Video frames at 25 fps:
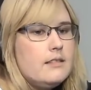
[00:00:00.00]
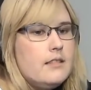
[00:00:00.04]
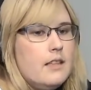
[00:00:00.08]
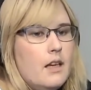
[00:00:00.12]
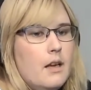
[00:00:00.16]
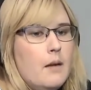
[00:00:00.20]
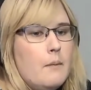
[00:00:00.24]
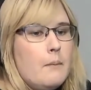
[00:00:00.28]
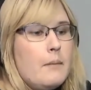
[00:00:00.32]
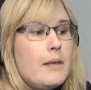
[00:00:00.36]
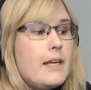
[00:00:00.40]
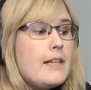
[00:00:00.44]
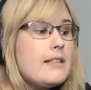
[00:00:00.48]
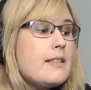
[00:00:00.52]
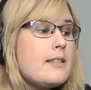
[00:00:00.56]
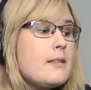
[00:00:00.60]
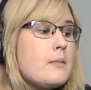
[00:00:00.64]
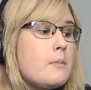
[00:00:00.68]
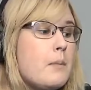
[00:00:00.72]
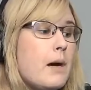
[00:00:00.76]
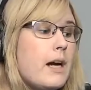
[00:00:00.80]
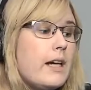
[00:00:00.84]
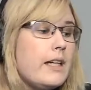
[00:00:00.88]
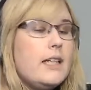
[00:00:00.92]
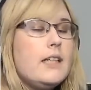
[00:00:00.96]
Because it's
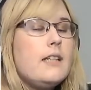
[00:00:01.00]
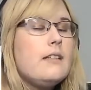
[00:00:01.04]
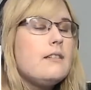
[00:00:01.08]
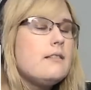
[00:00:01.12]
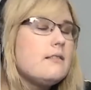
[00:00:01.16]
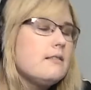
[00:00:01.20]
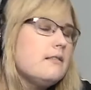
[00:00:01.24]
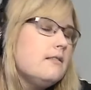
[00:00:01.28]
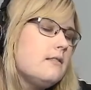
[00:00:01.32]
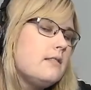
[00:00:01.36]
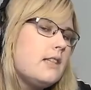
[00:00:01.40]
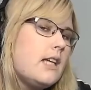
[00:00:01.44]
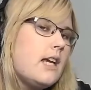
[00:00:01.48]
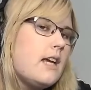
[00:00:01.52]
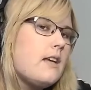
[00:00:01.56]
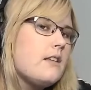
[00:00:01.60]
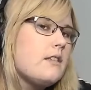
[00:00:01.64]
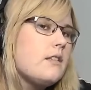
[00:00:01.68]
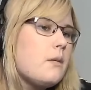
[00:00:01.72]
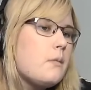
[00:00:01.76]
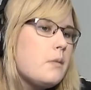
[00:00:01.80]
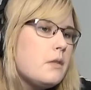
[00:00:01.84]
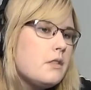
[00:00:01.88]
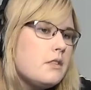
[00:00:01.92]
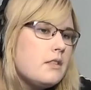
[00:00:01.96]
money. Okay, so
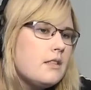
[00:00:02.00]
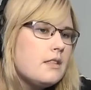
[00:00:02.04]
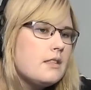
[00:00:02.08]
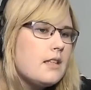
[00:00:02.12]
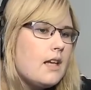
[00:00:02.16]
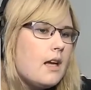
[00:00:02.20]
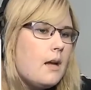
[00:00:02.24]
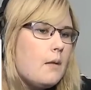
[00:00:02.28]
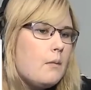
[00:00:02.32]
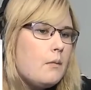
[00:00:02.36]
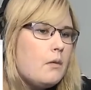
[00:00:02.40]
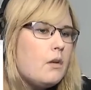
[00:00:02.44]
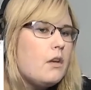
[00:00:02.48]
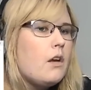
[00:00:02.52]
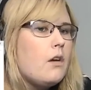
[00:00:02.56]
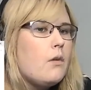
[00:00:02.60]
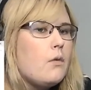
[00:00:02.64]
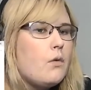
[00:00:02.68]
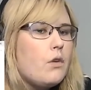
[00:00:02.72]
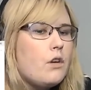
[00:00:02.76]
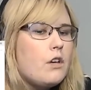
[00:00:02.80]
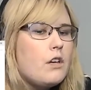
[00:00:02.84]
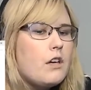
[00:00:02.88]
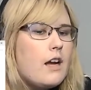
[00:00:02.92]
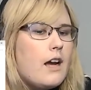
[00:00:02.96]
most of the time, you know, we're
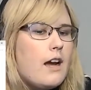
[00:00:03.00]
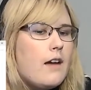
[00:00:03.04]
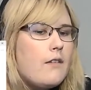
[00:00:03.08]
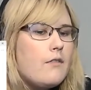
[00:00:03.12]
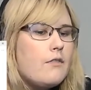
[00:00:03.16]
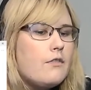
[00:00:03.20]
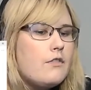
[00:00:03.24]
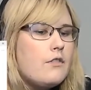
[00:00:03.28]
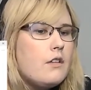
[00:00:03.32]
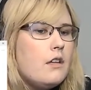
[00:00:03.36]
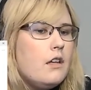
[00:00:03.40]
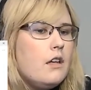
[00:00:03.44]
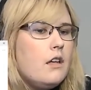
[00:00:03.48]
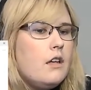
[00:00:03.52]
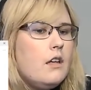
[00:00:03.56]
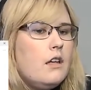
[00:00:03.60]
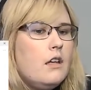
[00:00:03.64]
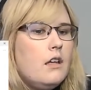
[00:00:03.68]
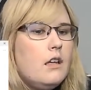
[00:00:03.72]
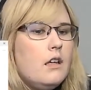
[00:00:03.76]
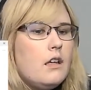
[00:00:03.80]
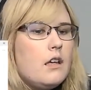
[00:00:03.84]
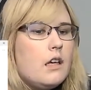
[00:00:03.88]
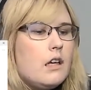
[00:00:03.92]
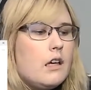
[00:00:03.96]
going to have
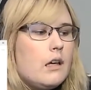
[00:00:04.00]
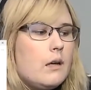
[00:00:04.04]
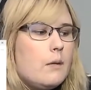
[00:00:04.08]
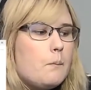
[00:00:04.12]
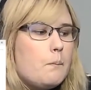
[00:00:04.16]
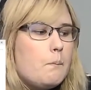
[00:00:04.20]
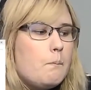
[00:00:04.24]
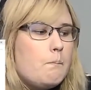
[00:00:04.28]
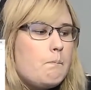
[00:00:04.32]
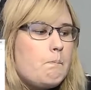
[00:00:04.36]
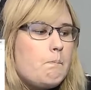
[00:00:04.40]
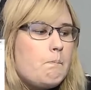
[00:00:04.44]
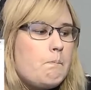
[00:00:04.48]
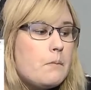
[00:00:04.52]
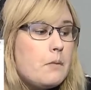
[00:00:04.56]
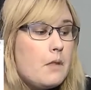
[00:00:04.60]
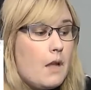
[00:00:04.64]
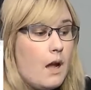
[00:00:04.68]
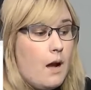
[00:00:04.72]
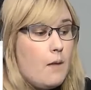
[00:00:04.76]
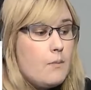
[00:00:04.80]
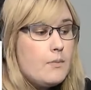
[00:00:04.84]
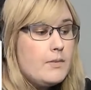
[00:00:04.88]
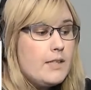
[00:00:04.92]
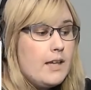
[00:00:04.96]

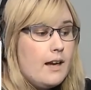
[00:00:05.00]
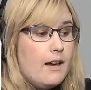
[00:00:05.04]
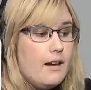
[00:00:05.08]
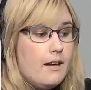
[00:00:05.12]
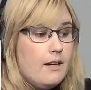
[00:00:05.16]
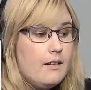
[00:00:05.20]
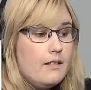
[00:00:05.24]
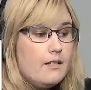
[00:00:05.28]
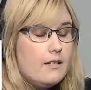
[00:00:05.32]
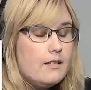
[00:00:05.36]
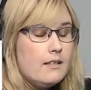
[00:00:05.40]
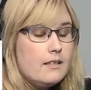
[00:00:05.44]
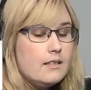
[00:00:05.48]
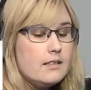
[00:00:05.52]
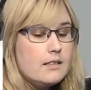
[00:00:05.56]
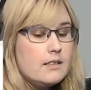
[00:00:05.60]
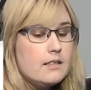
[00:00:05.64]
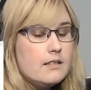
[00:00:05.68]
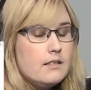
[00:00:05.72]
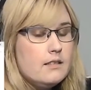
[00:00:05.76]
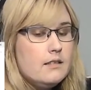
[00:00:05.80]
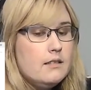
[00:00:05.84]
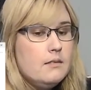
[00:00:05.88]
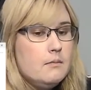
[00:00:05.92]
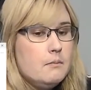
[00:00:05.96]
homicide. It's
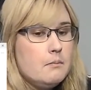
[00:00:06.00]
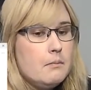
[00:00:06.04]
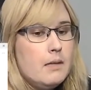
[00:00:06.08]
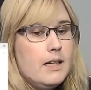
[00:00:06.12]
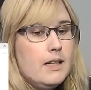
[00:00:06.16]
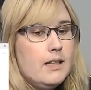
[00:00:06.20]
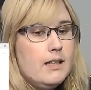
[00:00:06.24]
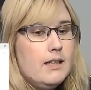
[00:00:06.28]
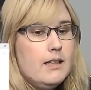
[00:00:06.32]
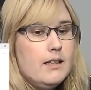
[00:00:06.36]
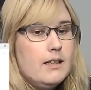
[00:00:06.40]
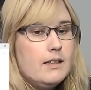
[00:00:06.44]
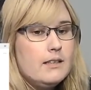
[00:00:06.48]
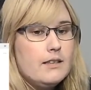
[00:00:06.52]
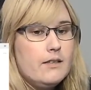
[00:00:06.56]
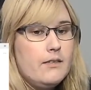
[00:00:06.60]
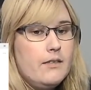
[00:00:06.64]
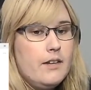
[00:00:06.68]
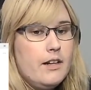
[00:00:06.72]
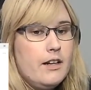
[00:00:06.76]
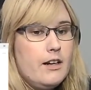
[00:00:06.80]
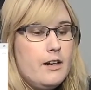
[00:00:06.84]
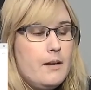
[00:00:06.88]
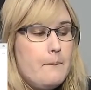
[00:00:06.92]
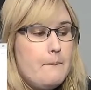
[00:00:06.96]
money is a
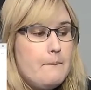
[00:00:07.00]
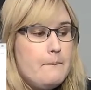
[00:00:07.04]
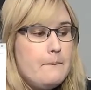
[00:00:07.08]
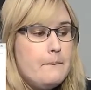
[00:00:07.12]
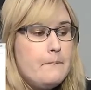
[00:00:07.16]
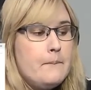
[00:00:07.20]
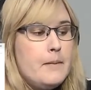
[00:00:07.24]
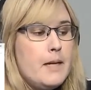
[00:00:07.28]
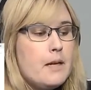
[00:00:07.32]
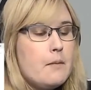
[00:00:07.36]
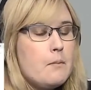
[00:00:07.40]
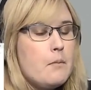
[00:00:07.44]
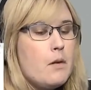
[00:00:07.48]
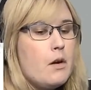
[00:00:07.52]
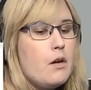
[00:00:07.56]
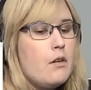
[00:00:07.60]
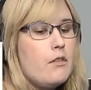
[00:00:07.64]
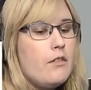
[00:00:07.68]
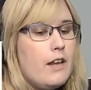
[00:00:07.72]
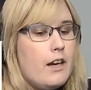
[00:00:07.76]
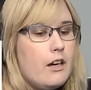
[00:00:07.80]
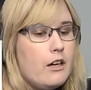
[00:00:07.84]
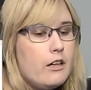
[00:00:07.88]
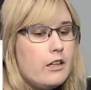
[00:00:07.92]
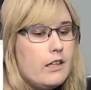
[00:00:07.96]
very big
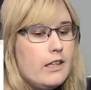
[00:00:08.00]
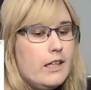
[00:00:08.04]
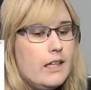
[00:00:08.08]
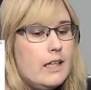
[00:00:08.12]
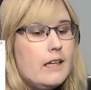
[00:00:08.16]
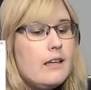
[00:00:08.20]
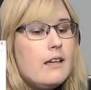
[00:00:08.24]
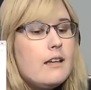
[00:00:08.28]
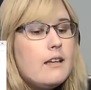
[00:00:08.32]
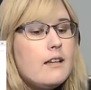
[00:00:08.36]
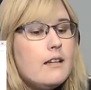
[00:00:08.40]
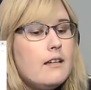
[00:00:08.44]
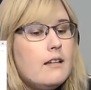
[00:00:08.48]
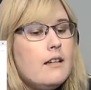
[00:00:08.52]
motivator key.